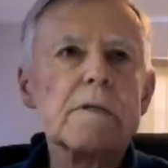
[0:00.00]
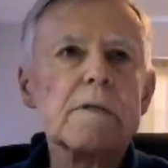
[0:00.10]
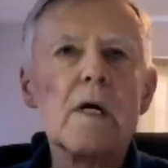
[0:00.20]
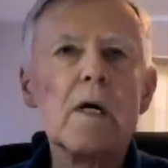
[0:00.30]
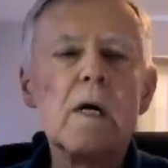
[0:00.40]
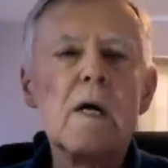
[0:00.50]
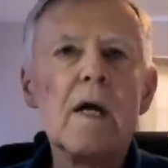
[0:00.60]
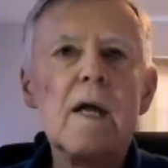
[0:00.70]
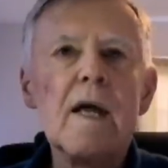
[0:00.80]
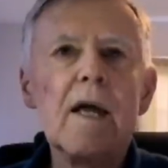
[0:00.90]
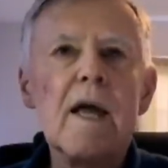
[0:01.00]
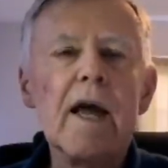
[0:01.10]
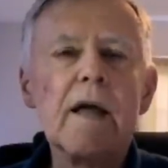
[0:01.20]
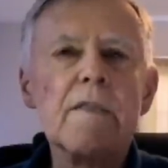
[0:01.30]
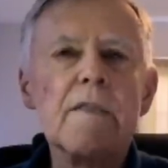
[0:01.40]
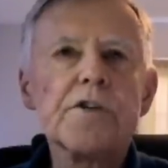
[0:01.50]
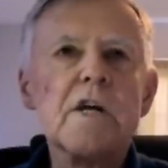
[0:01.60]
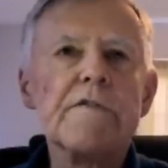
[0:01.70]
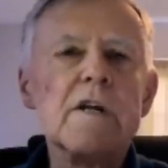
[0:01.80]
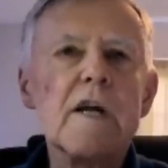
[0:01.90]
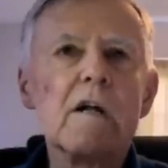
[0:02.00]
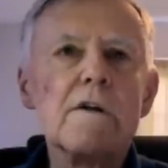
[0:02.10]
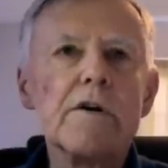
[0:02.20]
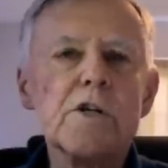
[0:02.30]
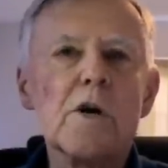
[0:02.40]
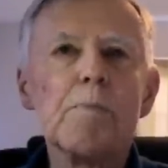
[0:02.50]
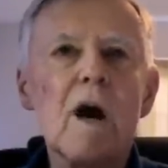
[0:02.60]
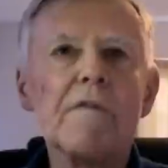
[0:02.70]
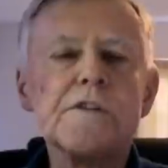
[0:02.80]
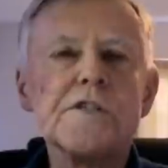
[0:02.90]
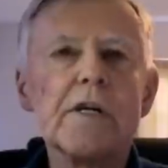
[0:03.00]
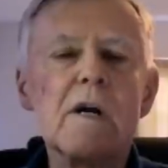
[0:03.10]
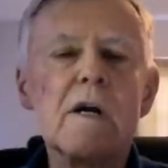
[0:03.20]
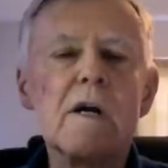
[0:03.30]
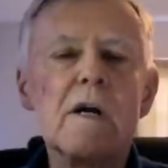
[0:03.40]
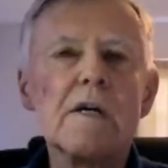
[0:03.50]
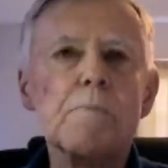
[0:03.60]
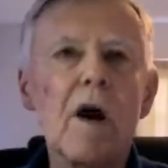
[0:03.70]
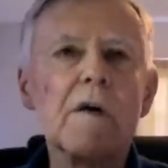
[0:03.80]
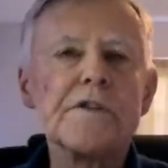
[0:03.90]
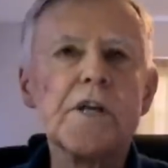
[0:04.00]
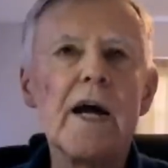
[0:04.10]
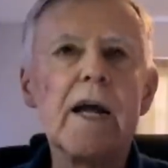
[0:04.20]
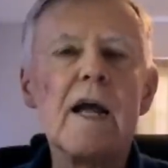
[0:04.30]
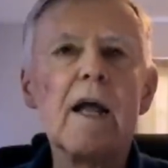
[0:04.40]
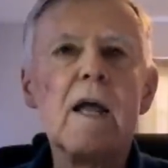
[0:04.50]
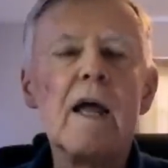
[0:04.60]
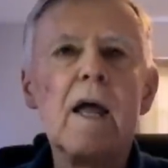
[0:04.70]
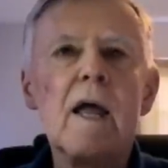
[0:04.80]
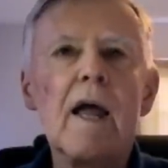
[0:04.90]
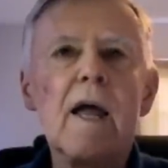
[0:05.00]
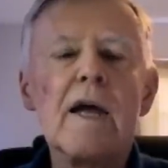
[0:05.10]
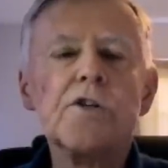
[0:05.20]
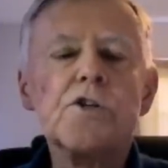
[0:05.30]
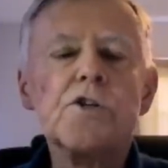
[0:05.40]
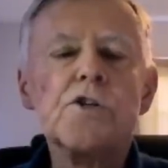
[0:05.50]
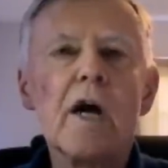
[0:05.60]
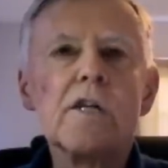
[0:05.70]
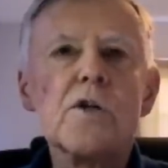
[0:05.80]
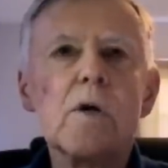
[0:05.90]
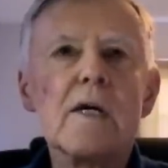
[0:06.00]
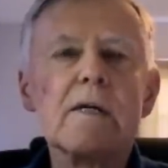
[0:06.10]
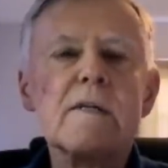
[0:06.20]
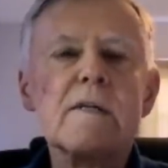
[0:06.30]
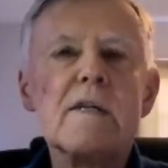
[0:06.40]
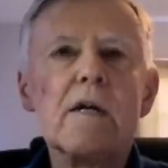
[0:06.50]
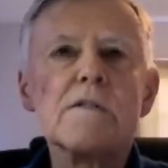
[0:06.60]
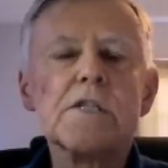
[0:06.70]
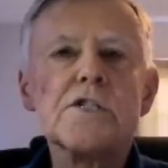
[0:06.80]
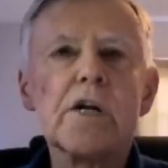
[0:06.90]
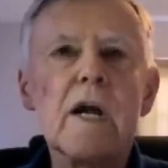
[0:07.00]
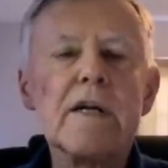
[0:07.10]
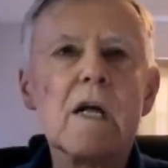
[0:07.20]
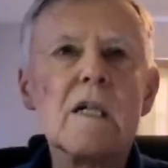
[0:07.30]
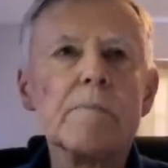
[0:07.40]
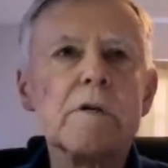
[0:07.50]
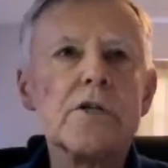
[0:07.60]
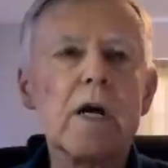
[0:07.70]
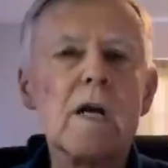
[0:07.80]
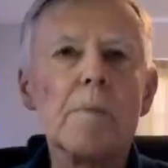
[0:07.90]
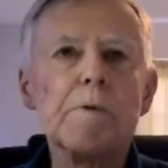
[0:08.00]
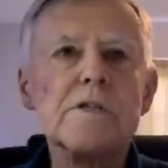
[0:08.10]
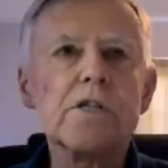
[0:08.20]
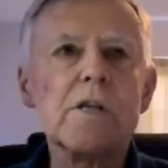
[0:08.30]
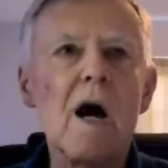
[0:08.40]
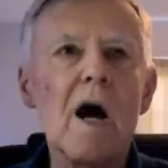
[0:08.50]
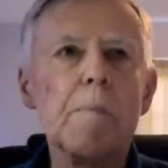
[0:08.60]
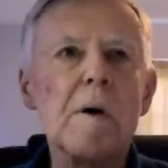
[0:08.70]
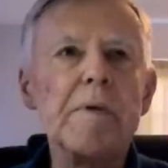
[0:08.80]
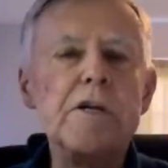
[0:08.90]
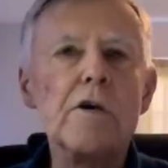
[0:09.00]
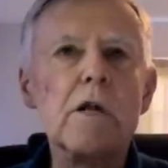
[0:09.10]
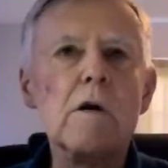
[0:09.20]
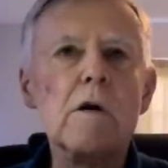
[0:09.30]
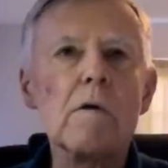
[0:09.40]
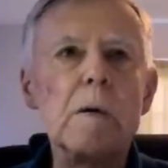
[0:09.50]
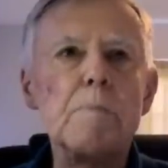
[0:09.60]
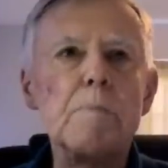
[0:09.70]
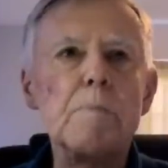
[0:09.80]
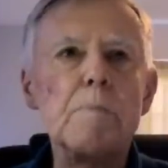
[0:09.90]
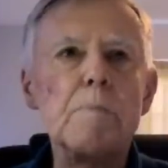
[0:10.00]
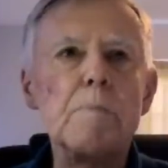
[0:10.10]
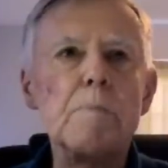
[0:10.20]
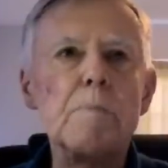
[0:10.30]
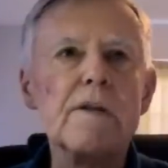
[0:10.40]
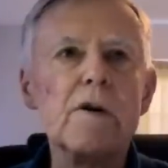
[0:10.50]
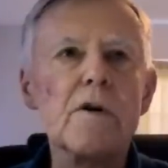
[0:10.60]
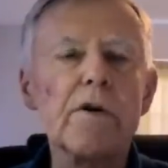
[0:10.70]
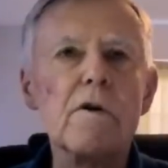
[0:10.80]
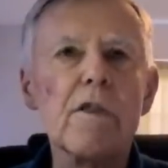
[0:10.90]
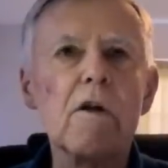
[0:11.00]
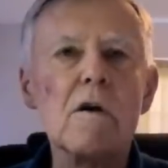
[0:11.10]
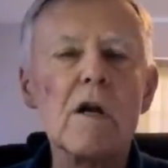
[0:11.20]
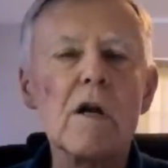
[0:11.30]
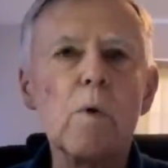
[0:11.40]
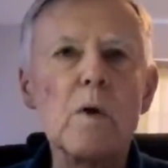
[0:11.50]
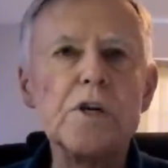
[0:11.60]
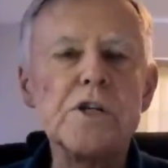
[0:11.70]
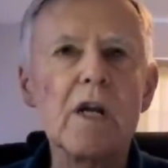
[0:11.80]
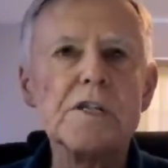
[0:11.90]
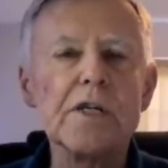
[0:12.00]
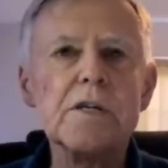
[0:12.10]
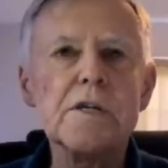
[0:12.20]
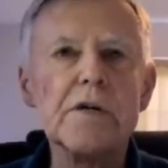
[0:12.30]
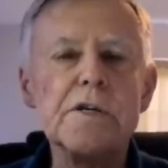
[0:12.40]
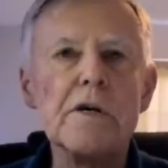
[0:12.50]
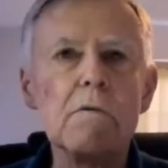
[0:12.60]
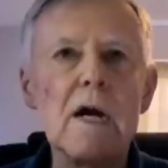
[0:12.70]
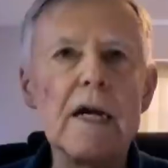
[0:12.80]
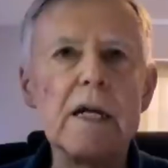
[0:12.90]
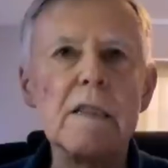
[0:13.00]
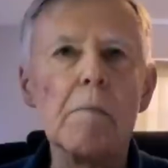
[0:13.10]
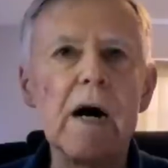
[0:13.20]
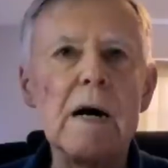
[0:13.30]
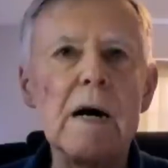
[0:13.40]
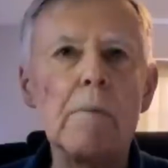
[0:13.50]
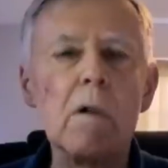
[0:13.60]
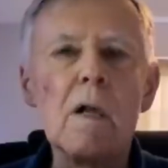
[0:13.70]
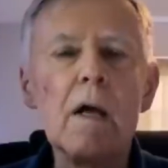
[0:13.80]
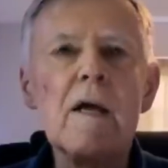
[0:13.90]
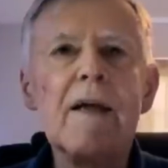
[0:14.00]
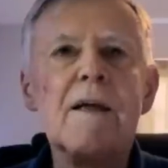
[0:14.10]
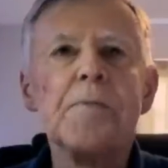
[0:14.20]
Joshua, and the 70 elders are uh, prophesying. And Joshua, you know, says, Should I tell him to shut up and stop? I mean, you're the only prophet, and, you know, you're the only one we should listen to, and you're writing the Bible.